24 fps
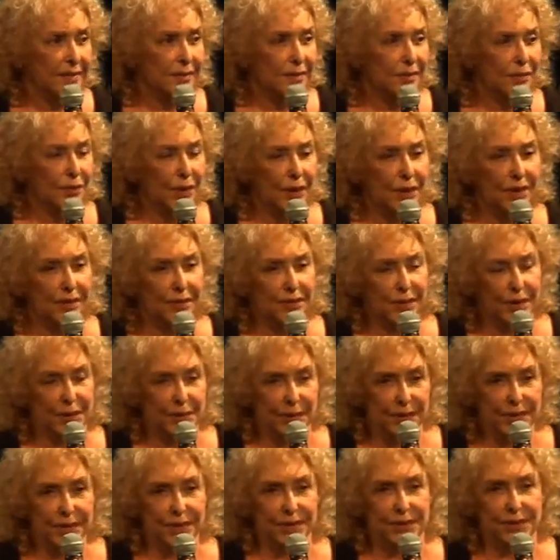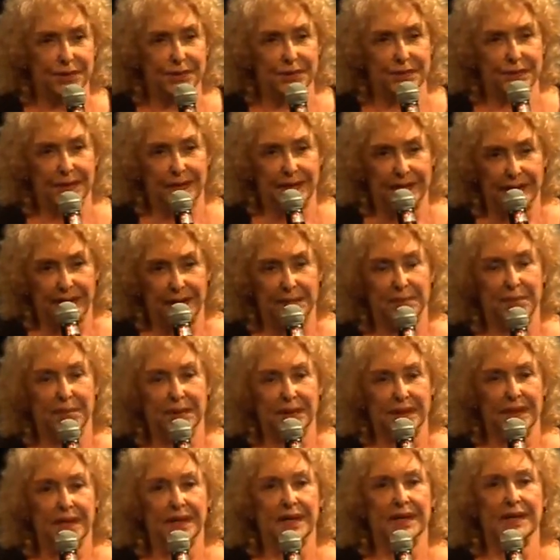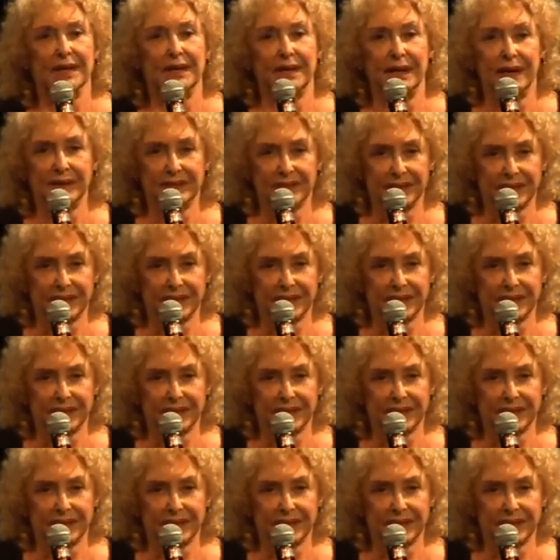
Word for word: well, he wasn't sure of it then, but that's